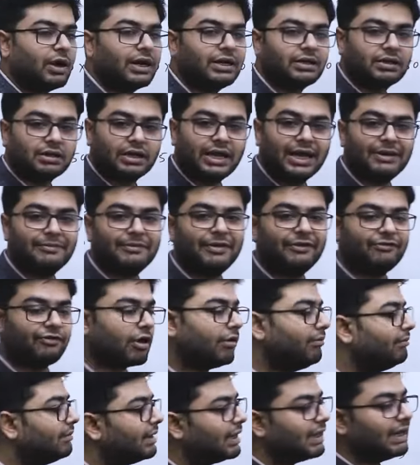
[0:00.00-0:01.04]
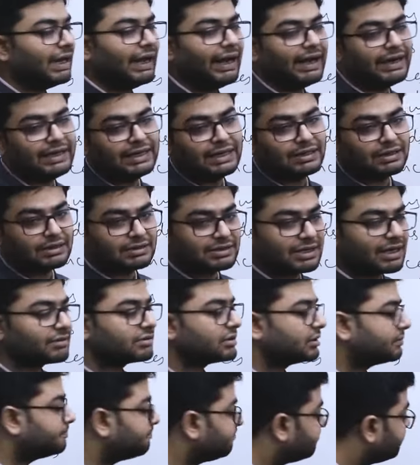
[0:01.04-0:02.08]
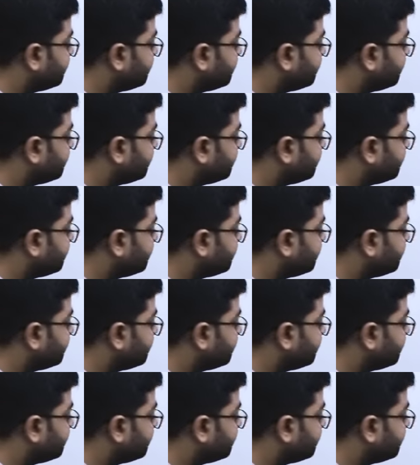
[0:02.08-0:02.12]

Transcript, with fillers: 1 can be from any other section,